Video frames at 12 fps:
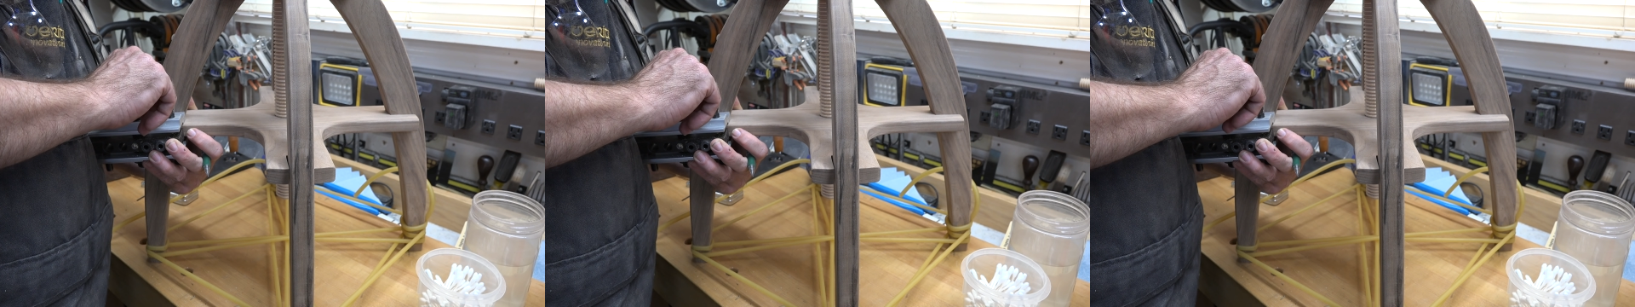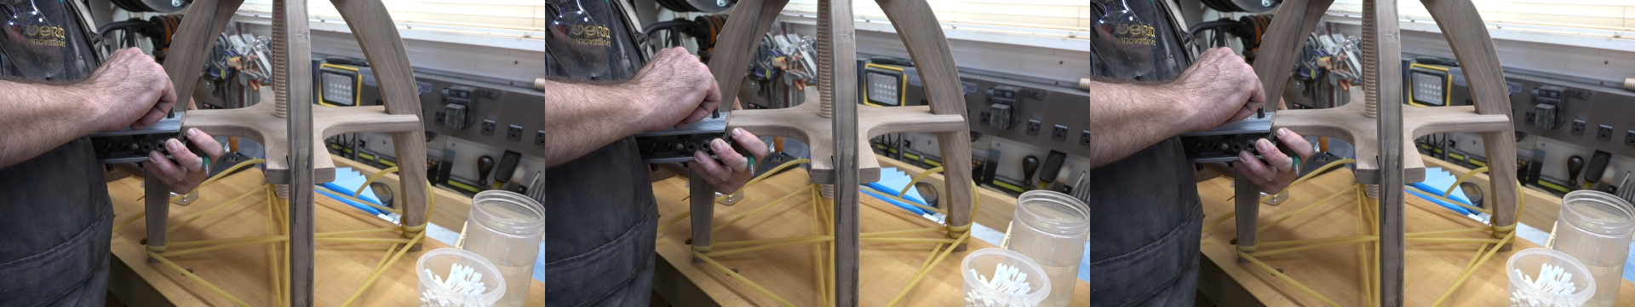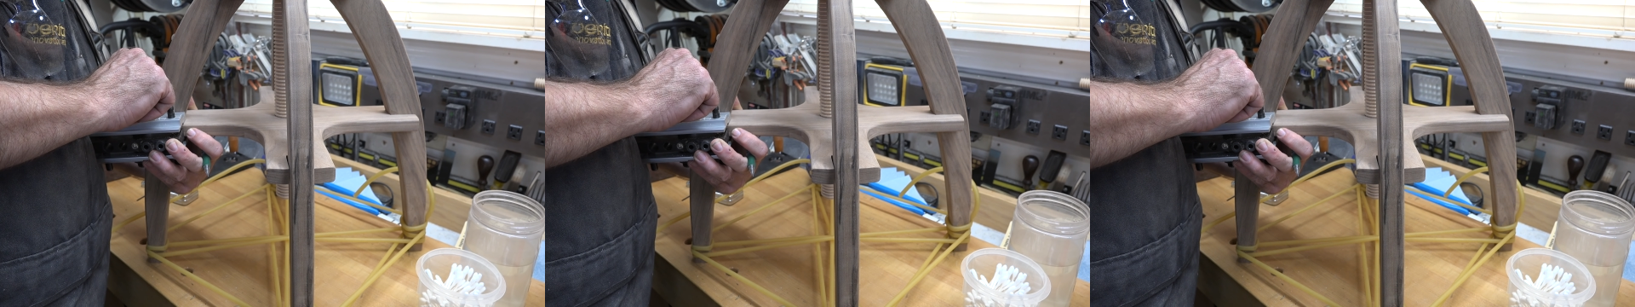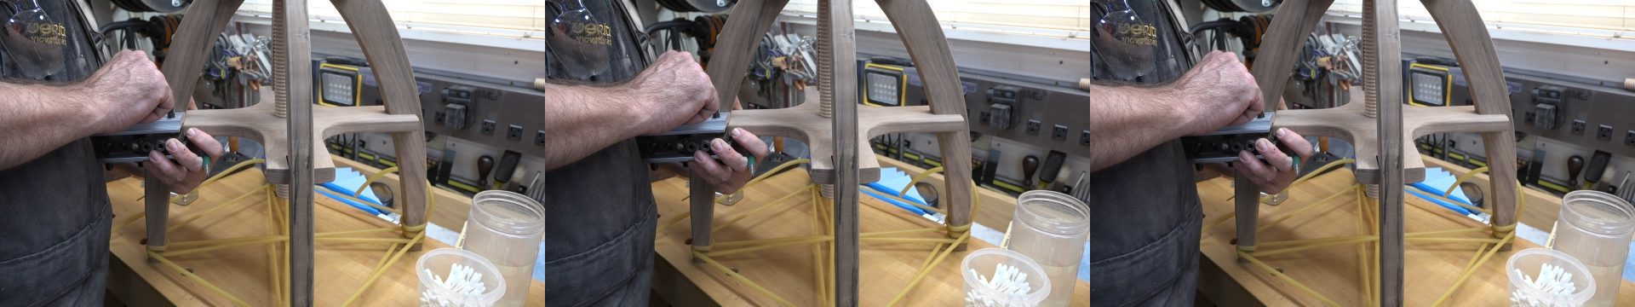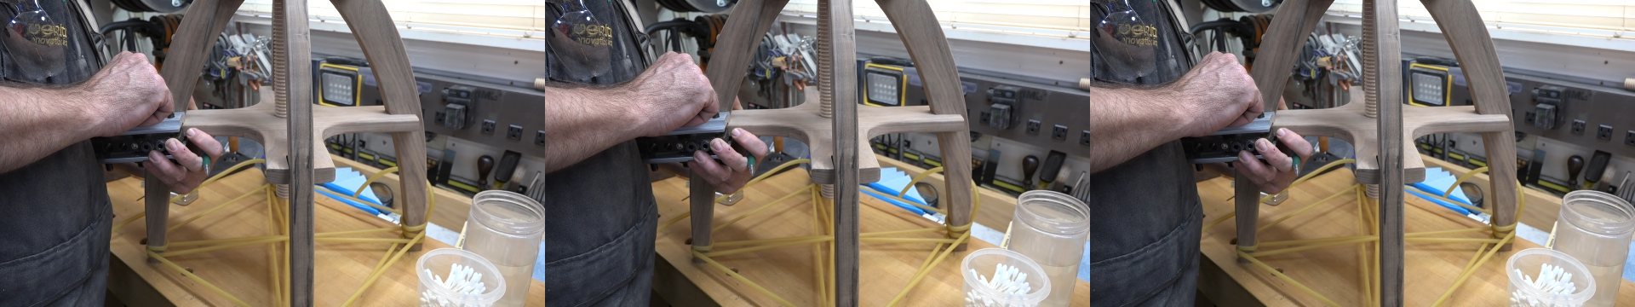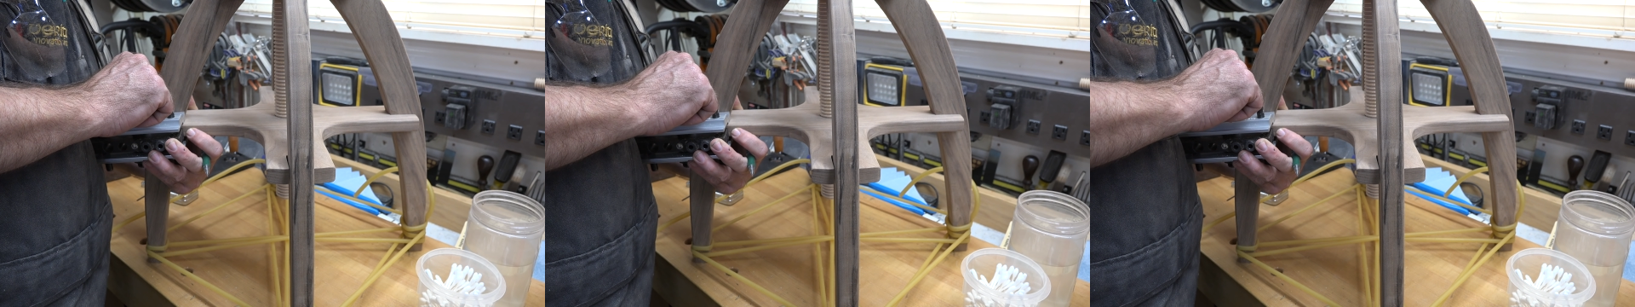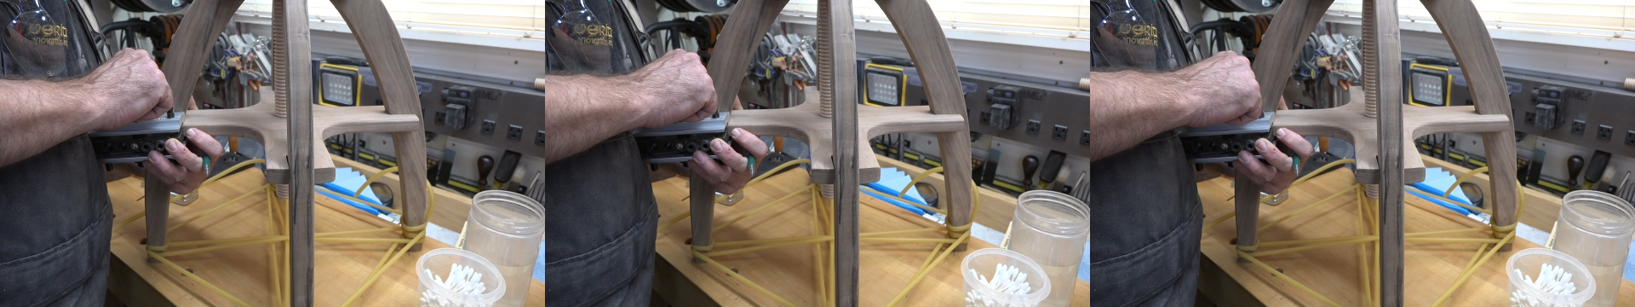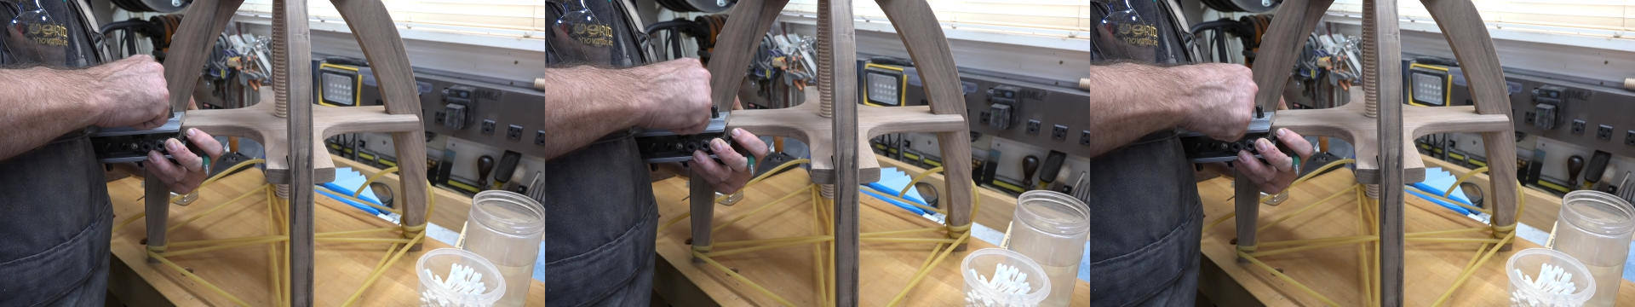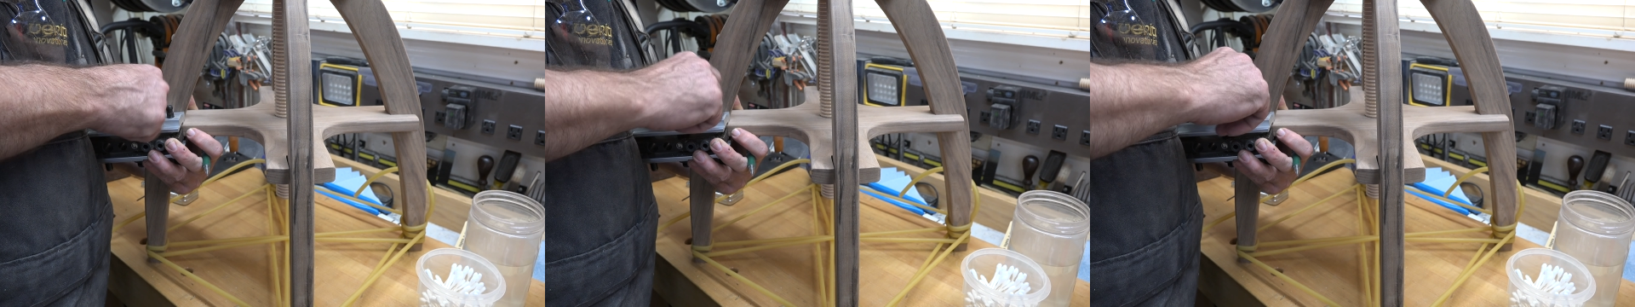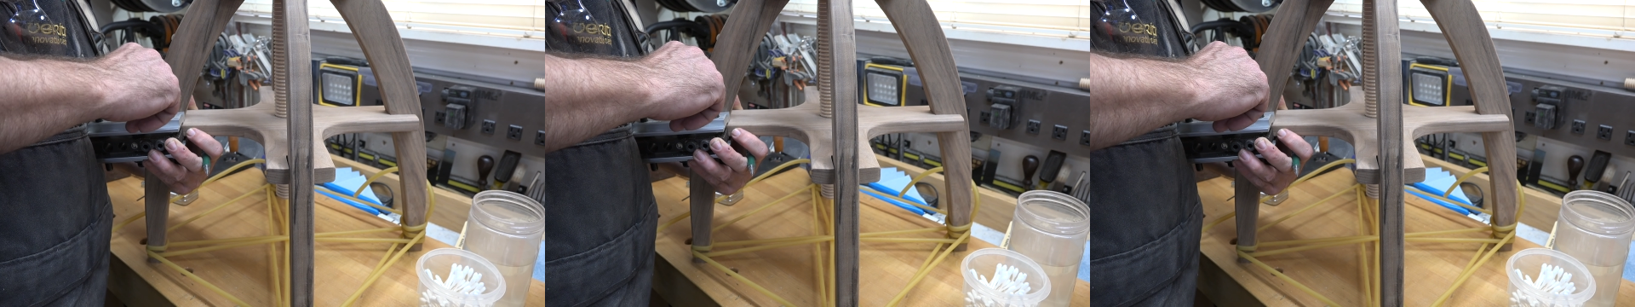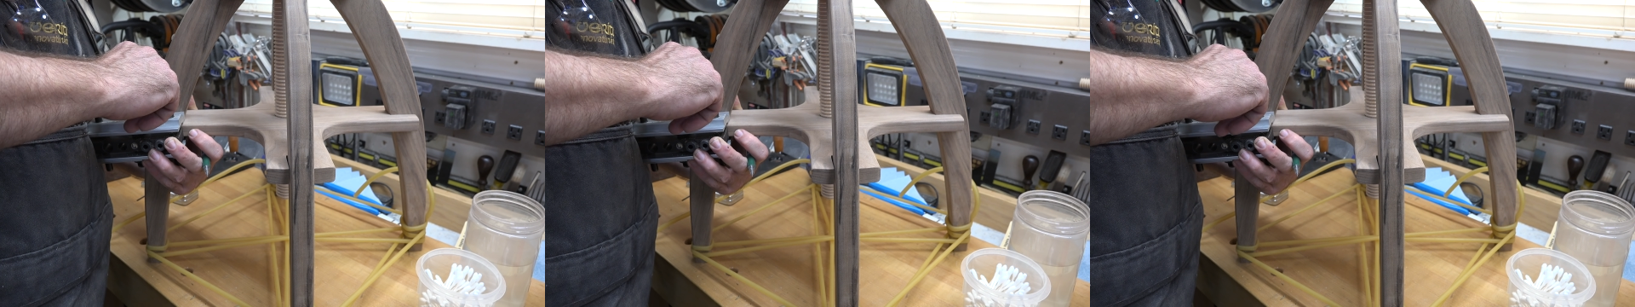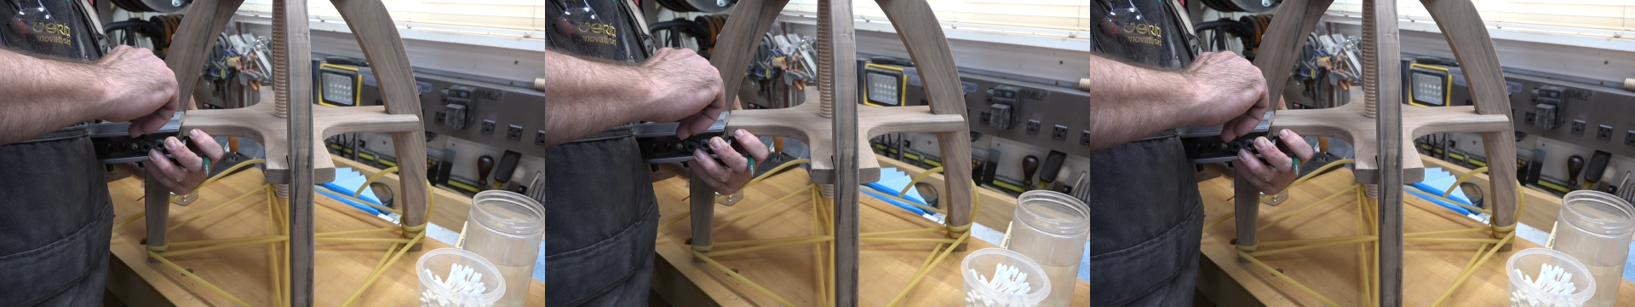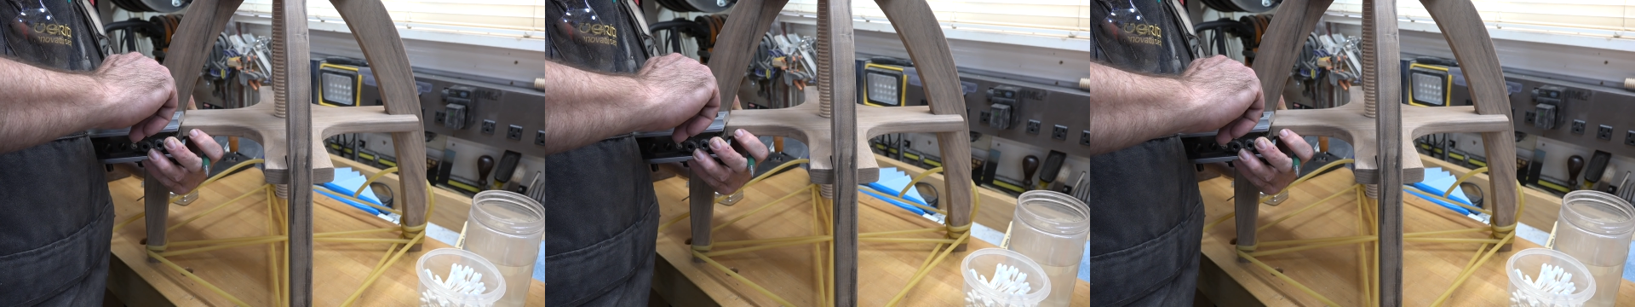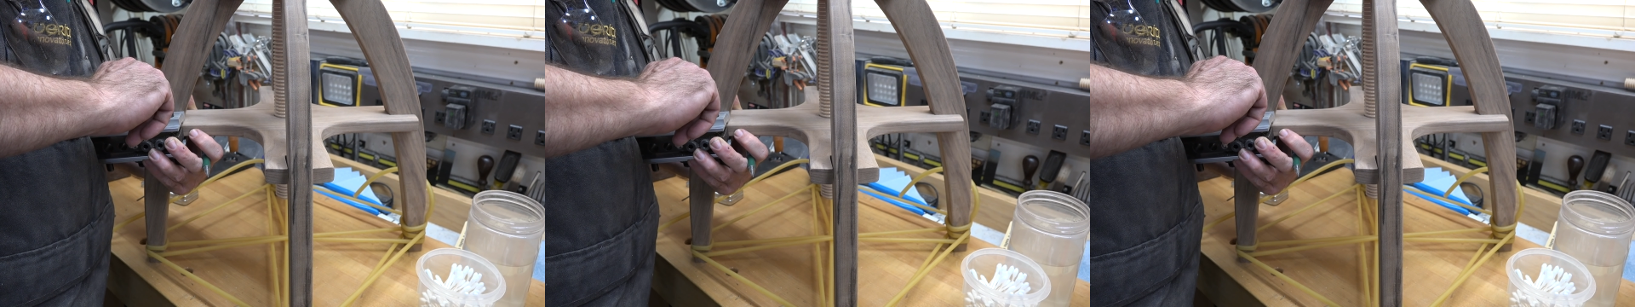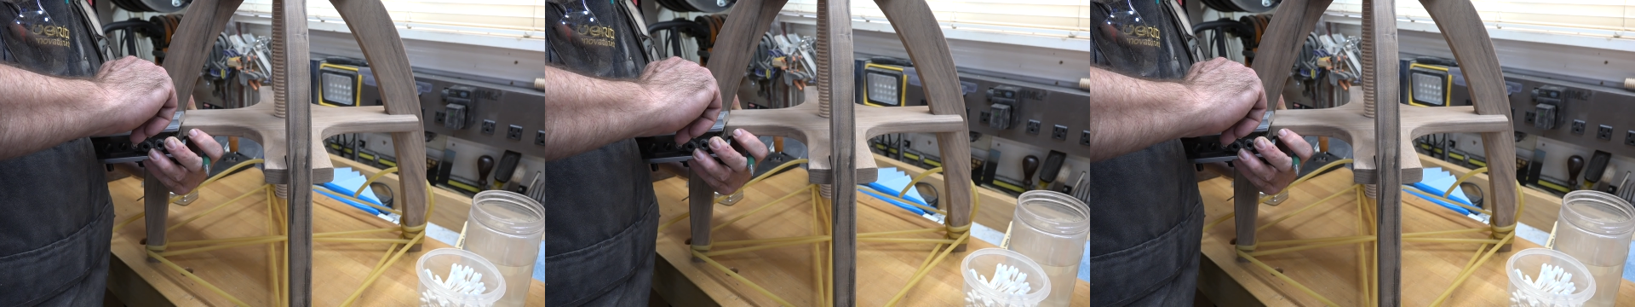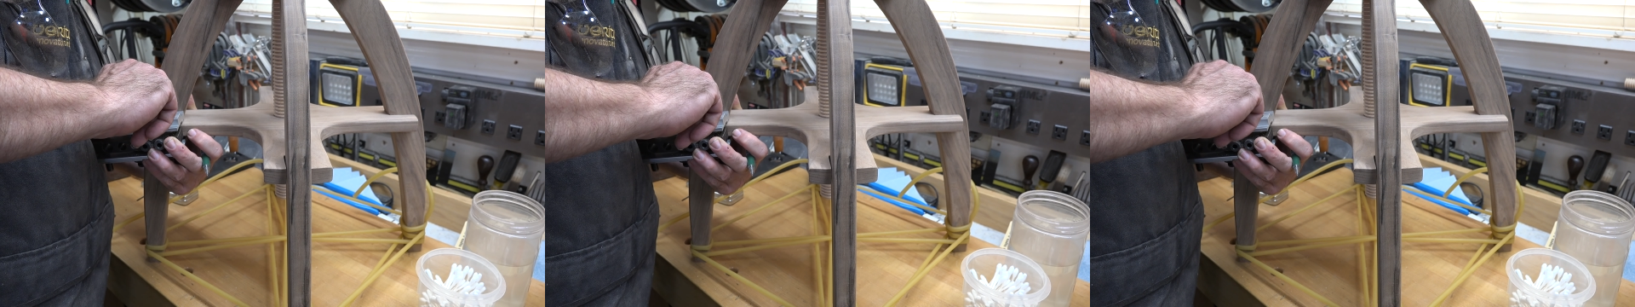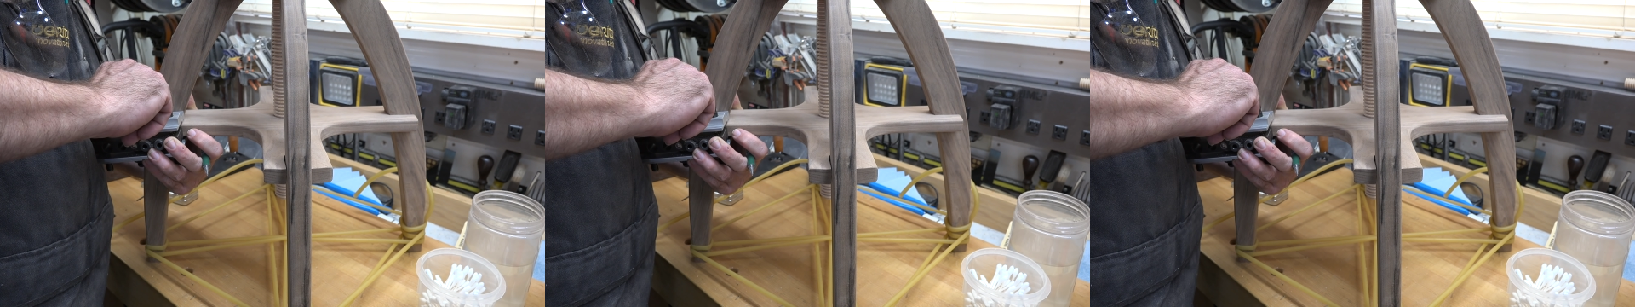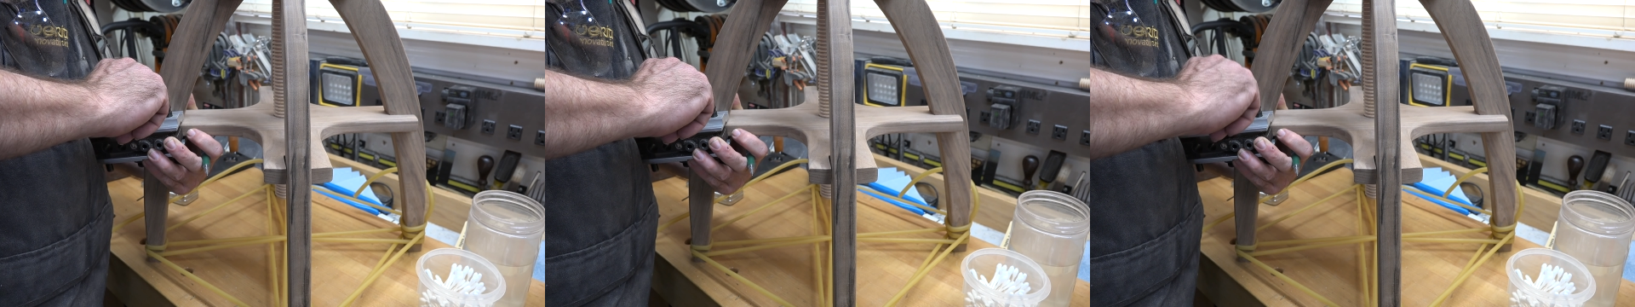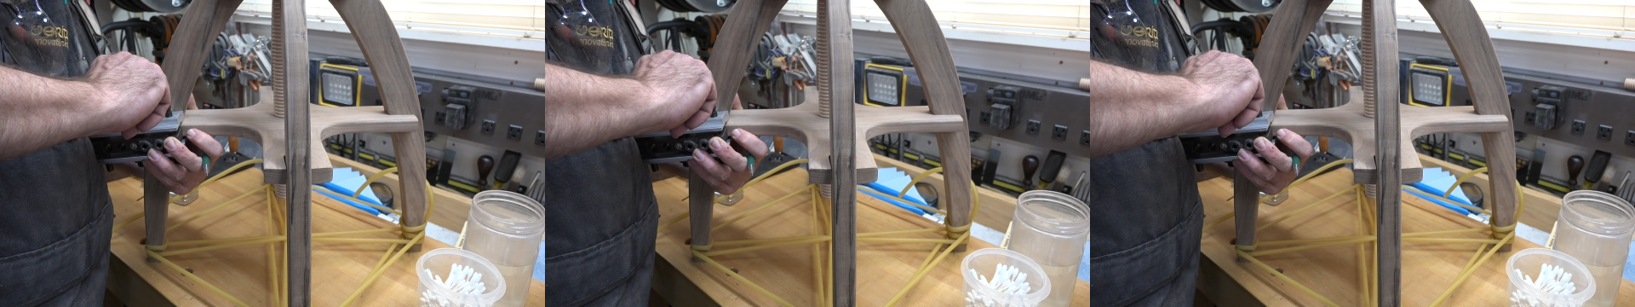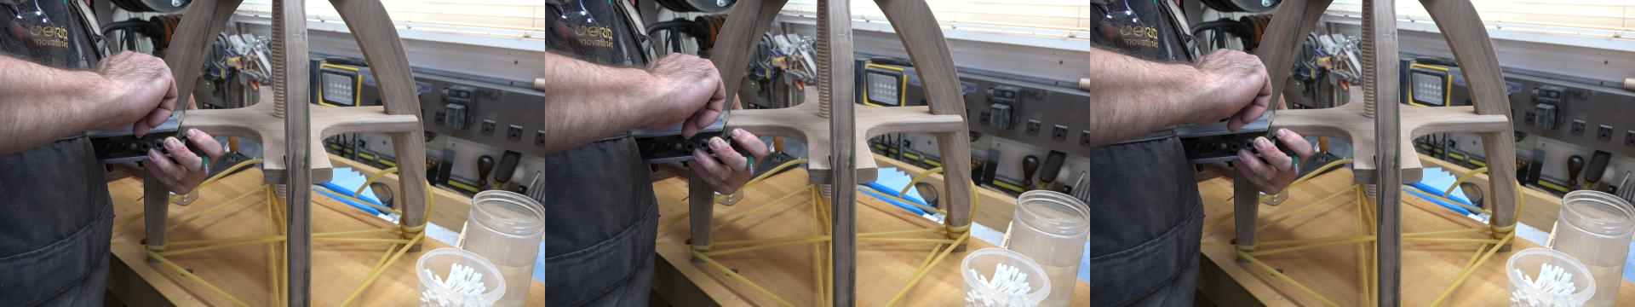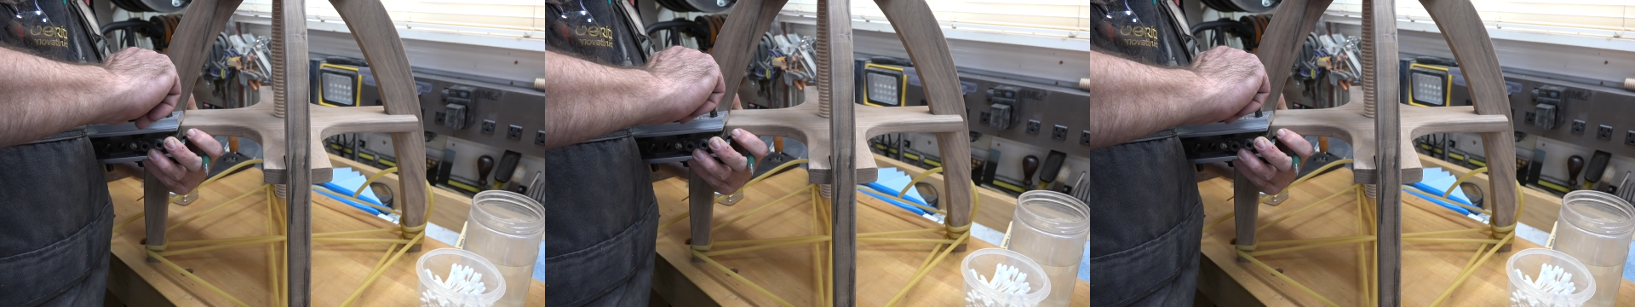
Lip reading: (no speaker visible)